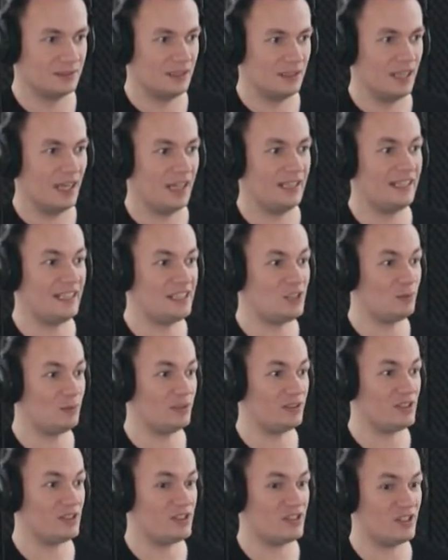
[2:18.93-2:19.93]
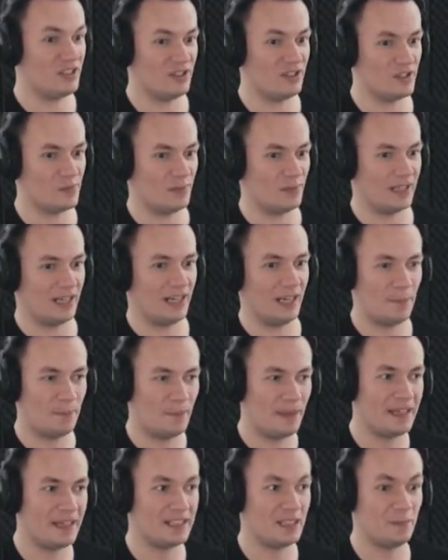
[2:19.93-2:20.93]
And that's what concerns me. I
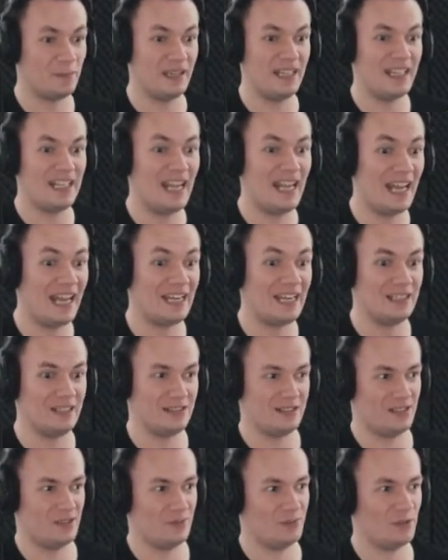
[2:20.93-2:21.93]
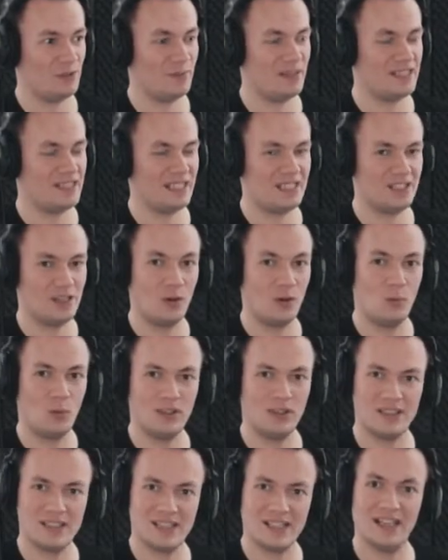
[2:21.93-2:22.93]
pick up inhalers, which means that's a
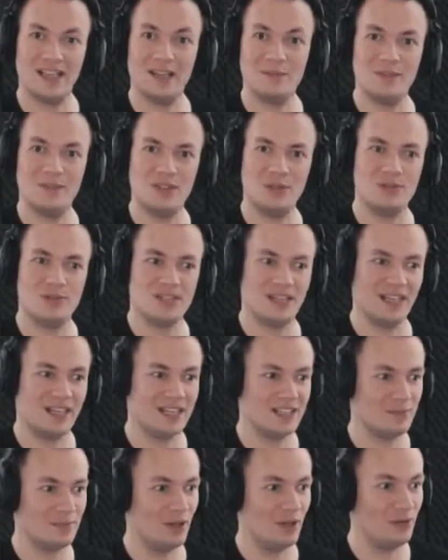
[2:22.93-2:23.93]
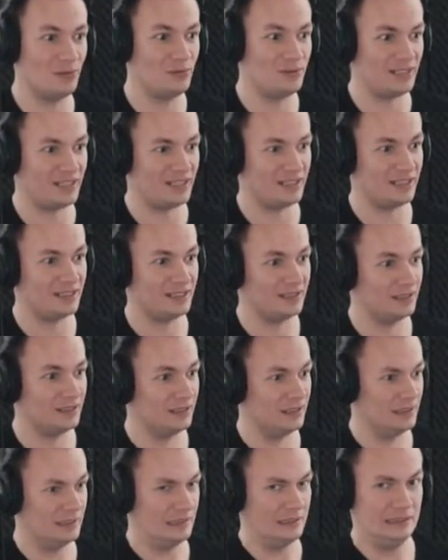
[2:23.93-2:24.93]
one-time use item only.
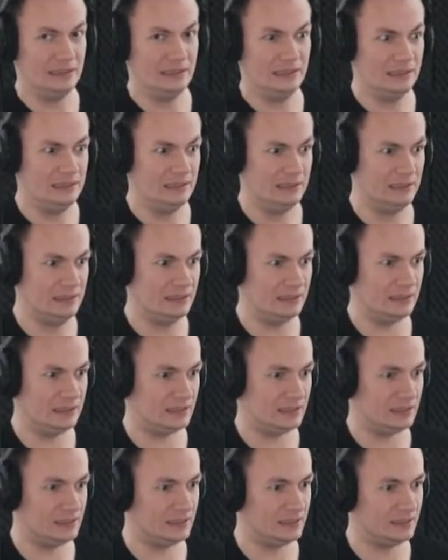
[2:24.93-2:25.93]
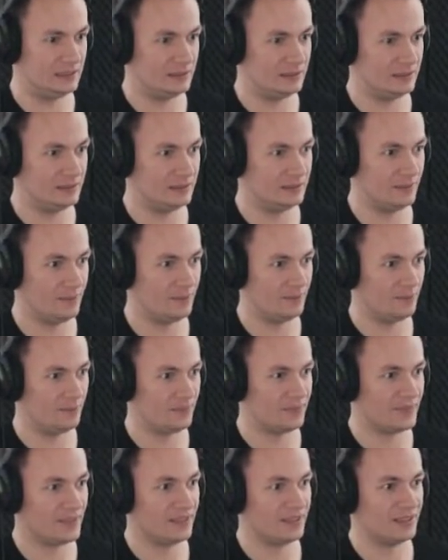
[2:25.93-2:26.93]
Oof.
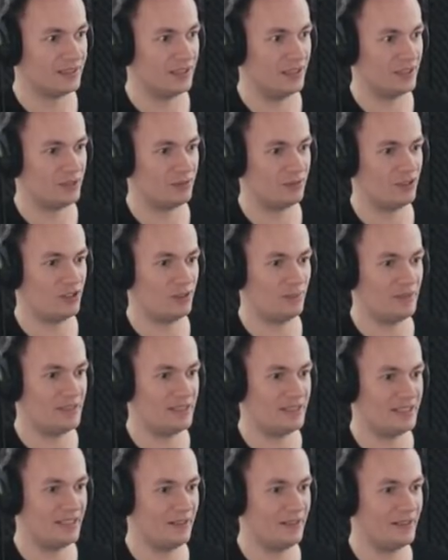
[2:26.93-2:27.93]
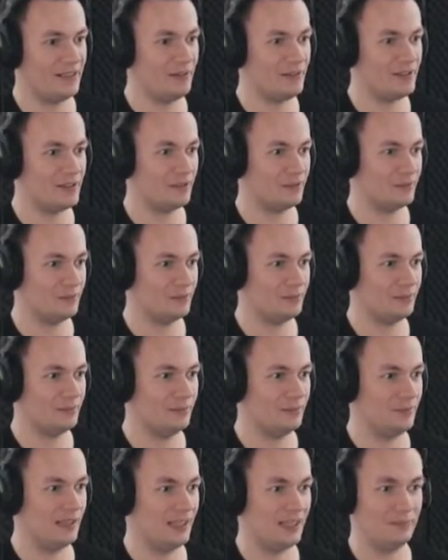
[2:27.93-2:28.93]
A scrunched up piece of diary note.
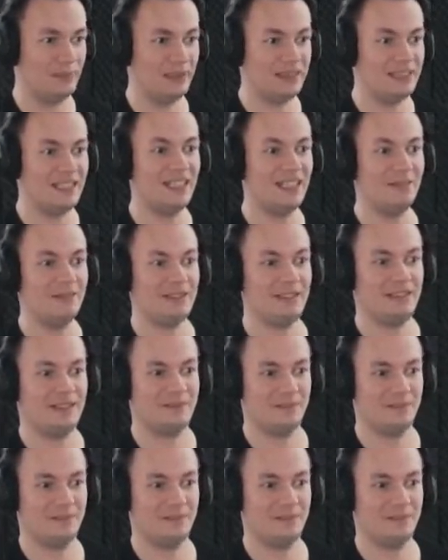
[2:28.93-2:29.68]
And my diary.